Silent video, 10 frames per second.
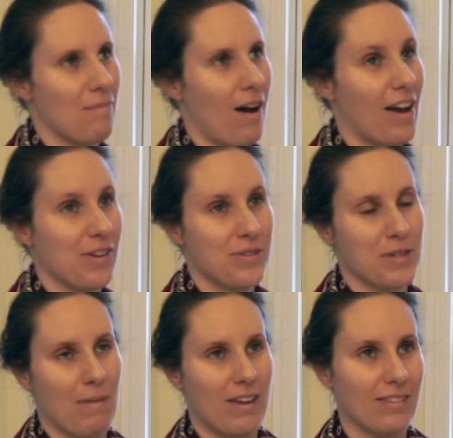I used to
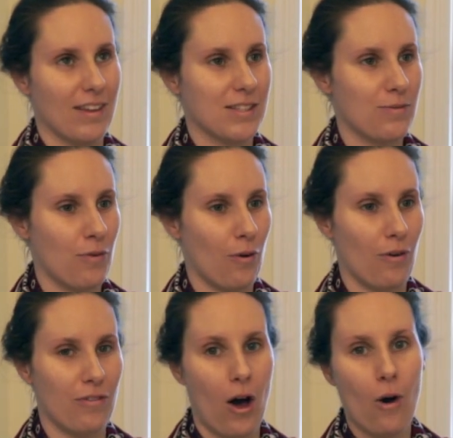make this
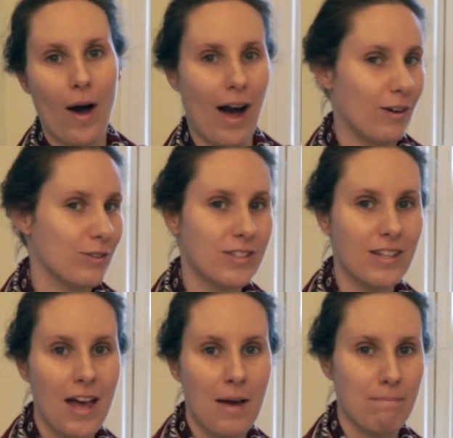for the whole house,
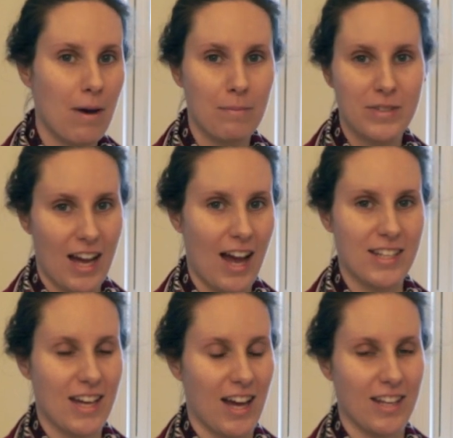mum,
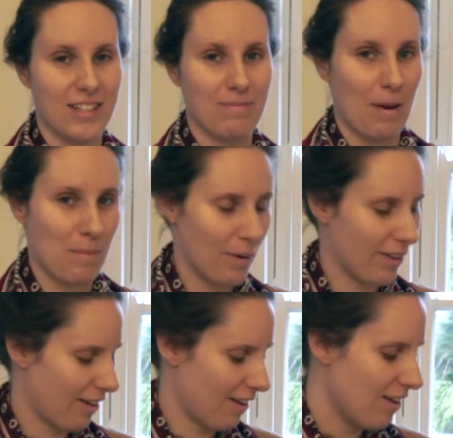dad and my
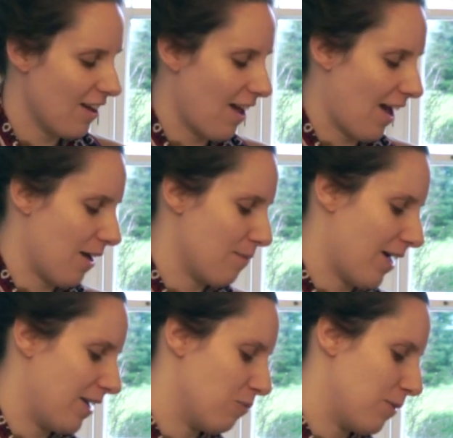brother,
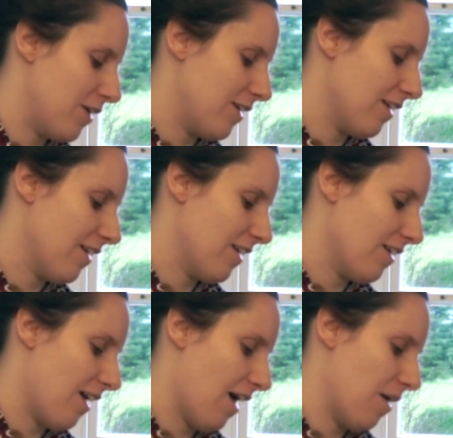and it would be
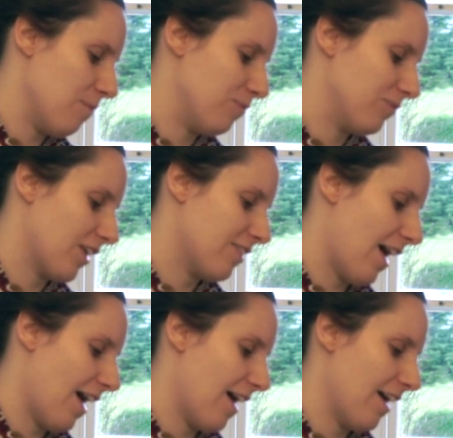
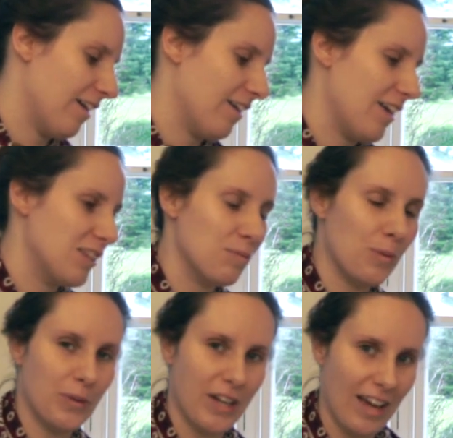there in the
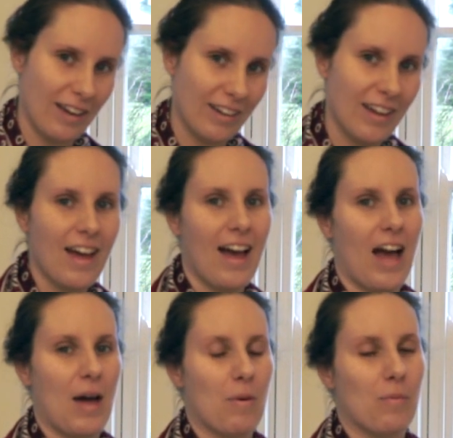morning,
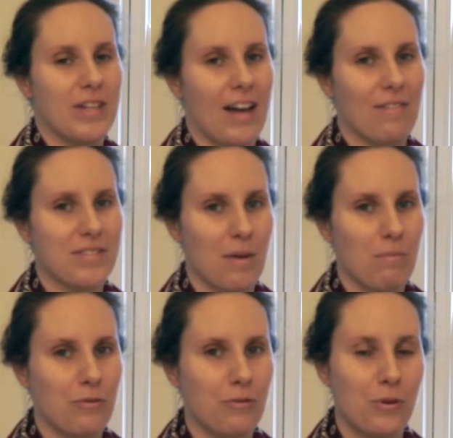and we'd have some
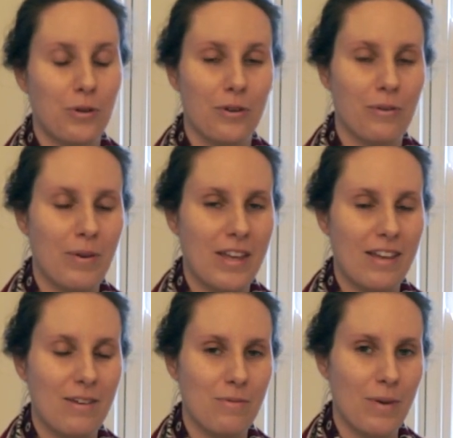before
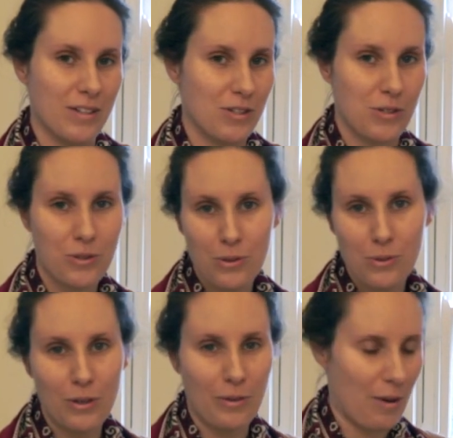we went to
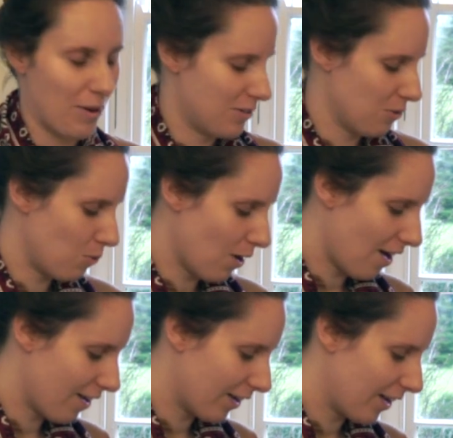school or they went to
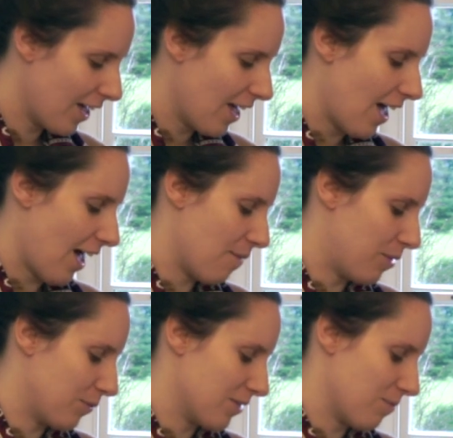work, and
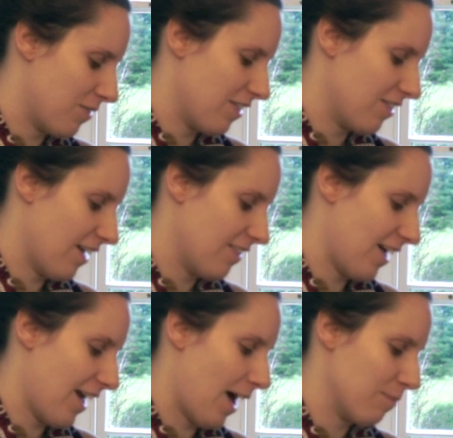it was something that
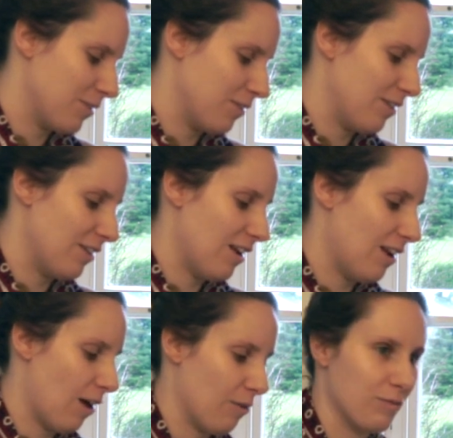they absolutely
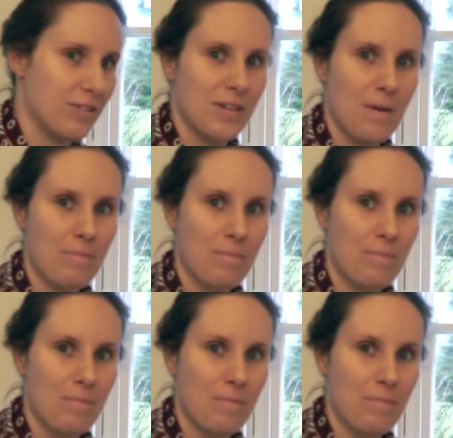loved